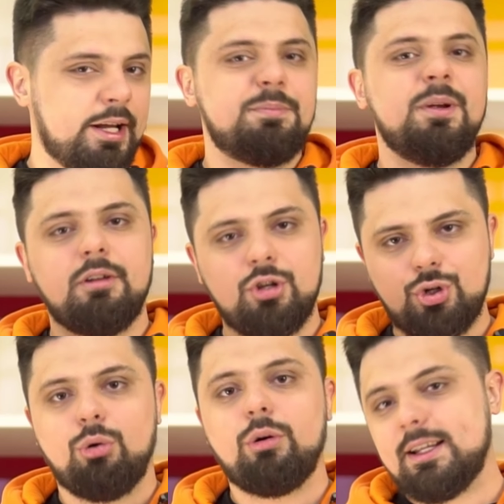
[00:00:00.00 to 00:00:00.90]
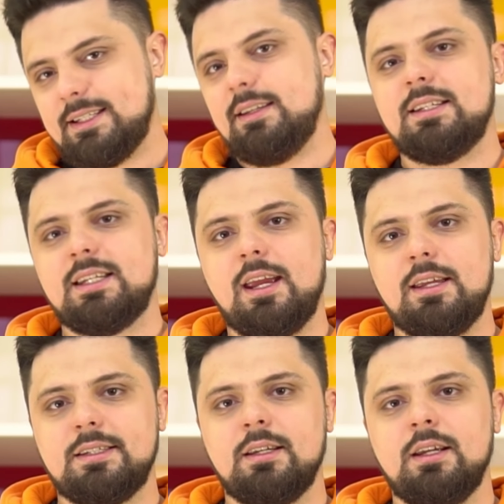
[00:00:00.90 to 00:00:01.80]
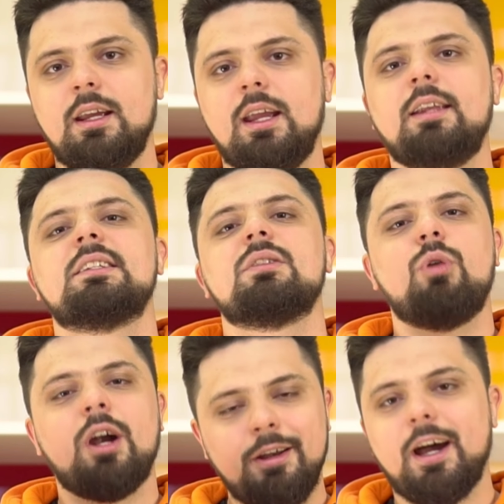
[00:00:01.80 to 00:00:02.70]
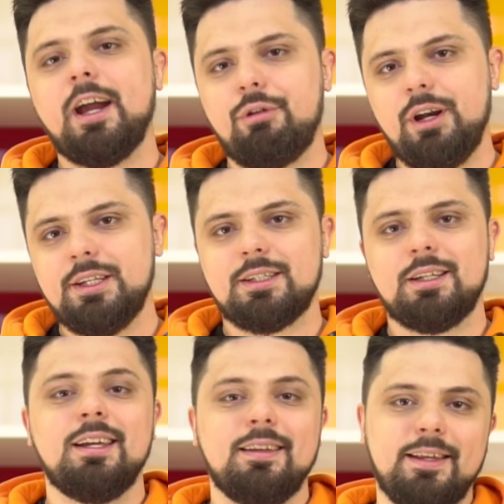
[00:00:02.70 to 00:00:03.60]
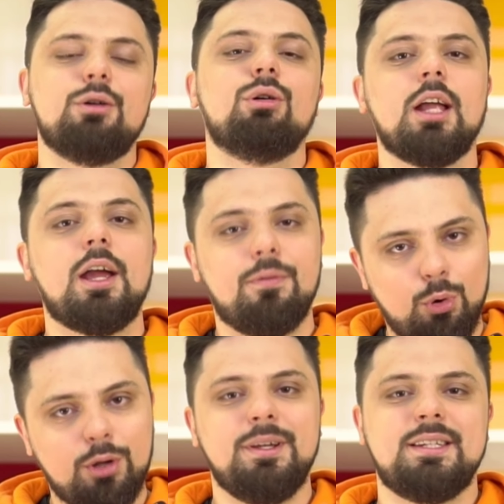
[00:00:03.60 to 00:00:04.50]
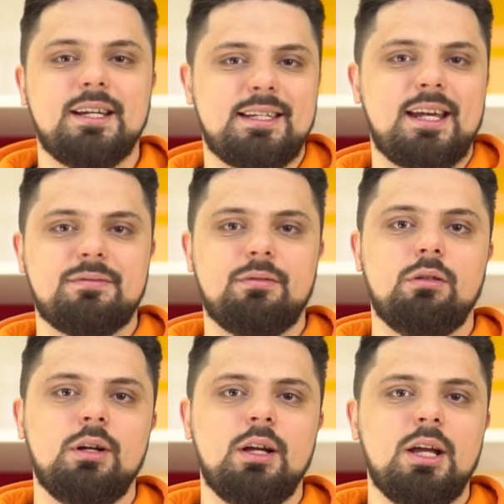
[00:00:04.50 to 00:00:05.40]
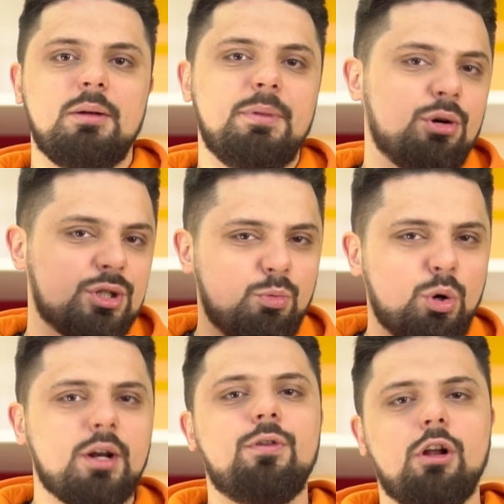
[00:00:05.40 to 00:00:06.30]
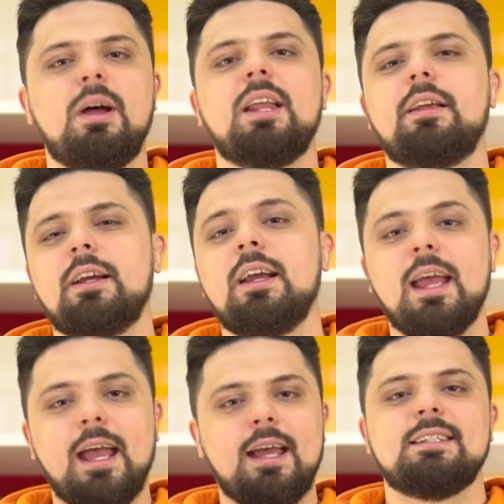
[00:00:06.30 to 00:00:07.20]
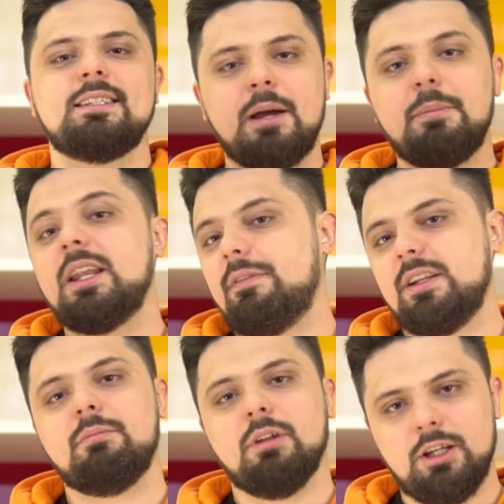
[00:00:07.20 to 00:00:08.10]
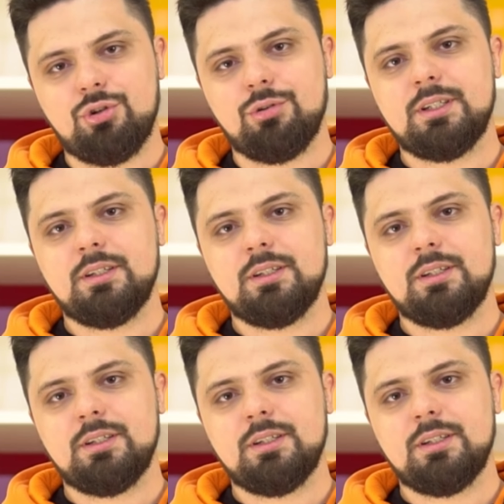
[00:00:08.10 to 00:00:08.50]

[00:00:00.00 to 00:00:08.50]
experience showed us in this case, it is a very high risk that go live won't be successful, because the Waterfall method has some inevitable issues.